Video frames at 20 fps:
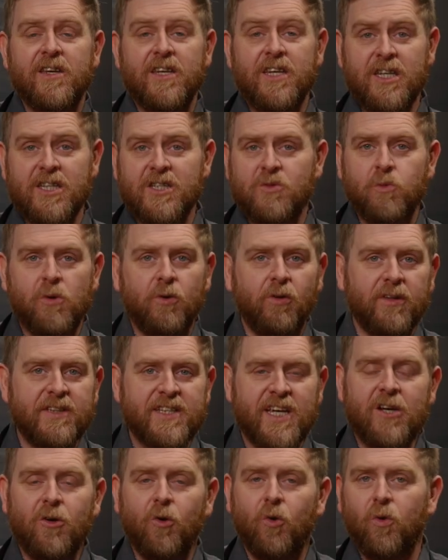yeast will
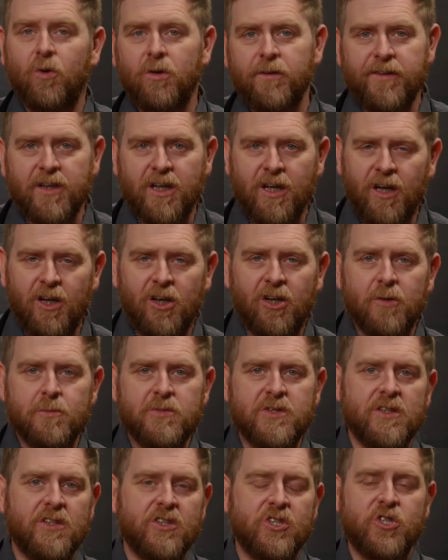take all of the
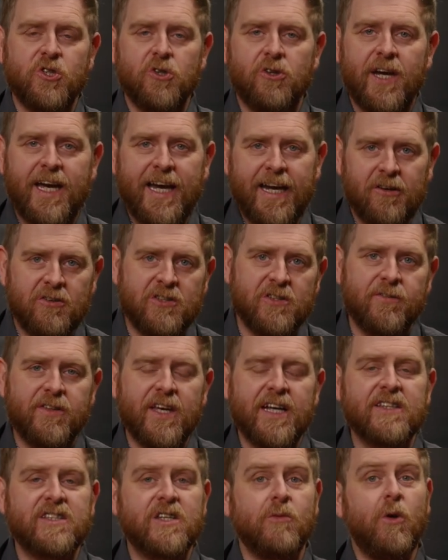carbs and the sugar out of
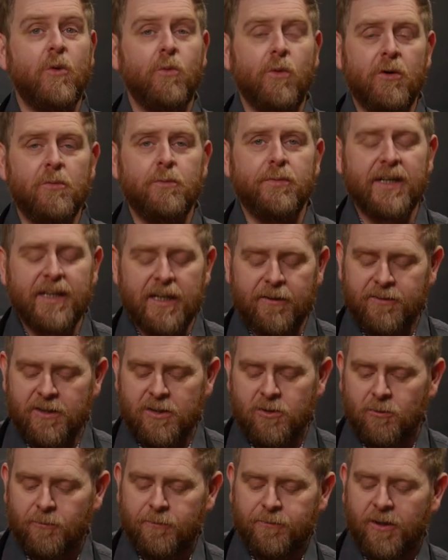that, so it won't be left in
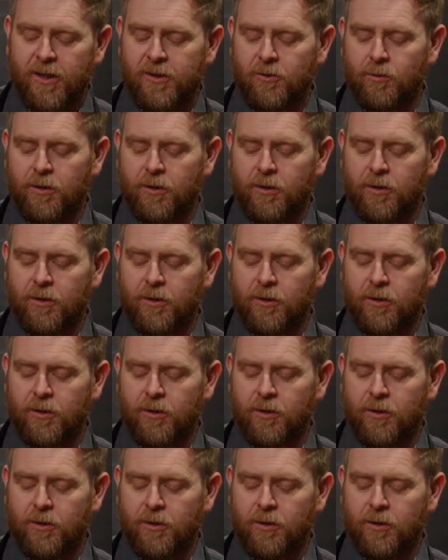your final